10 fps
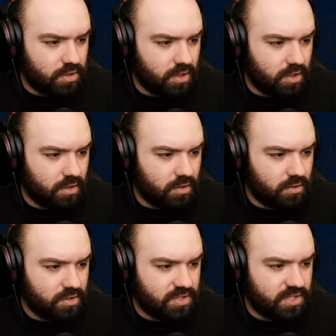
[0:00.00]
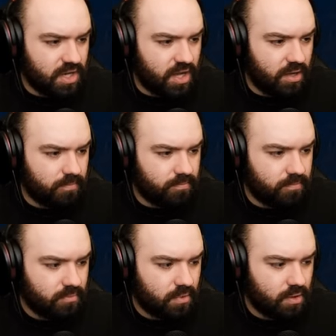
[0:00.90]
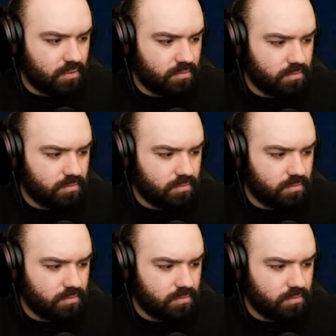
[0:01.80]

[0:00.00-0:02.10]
Okay, it's time. Oh!